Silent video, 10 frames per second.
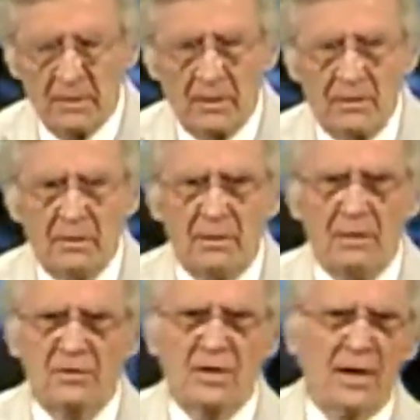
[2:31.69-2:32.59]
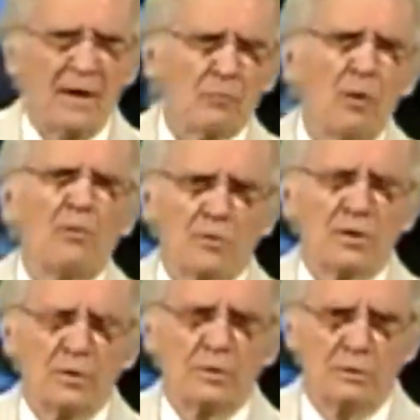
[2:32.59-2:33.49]
And he said, I wrote
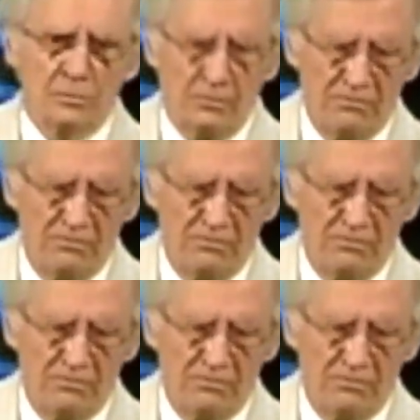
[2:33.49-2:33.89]
to you,